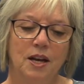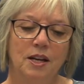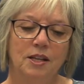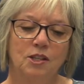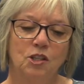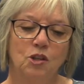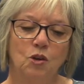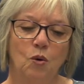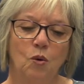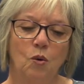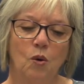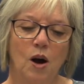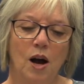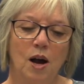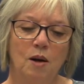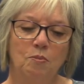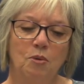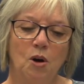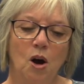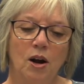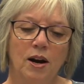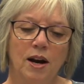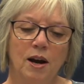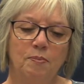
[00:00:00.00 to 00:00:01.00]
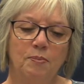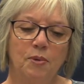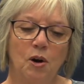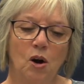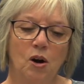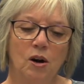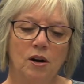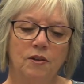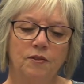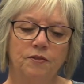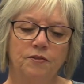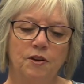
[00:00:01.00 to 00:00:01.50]
So I brought up
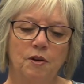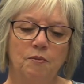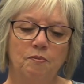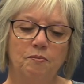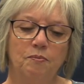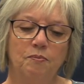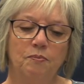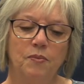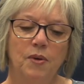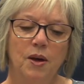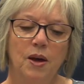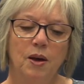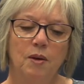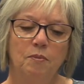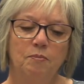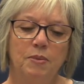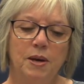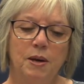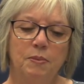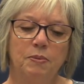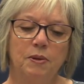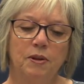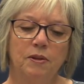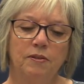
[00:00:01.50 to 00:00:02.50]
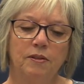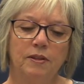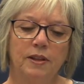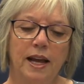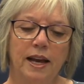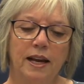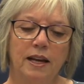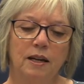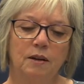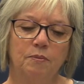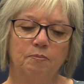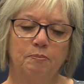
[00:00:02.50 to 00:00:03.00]
art from people
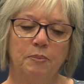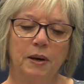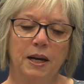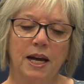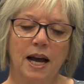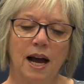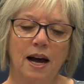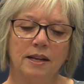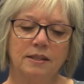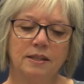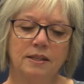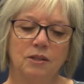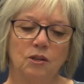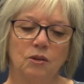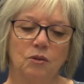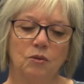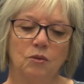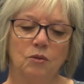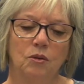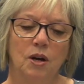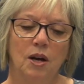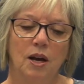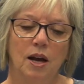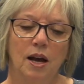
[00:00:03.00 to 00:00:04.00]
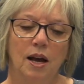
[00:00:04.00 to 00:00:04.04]
like Picasso,